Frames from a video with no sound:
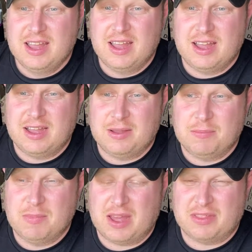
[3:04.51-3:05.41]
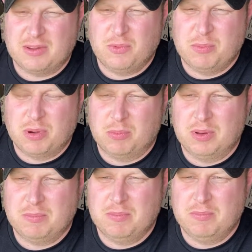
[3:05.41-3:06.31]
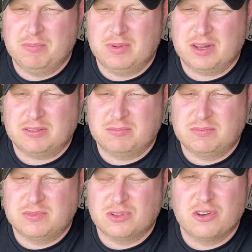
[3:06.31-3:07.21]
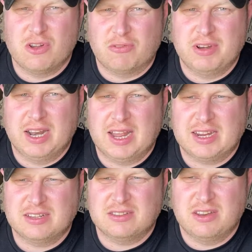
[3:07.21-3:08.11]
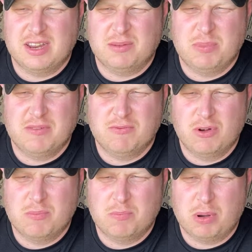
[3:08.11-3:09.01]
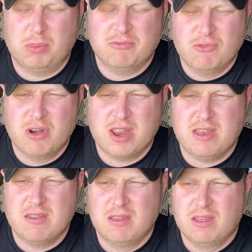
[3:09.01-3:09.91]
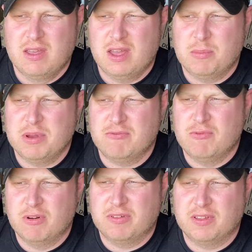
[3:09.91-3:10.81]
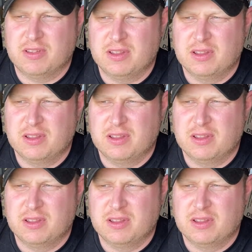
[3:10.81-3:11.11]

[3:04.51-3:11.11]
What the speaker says: I think we'd probably sort of not realised that it had been probably running a bit rougher.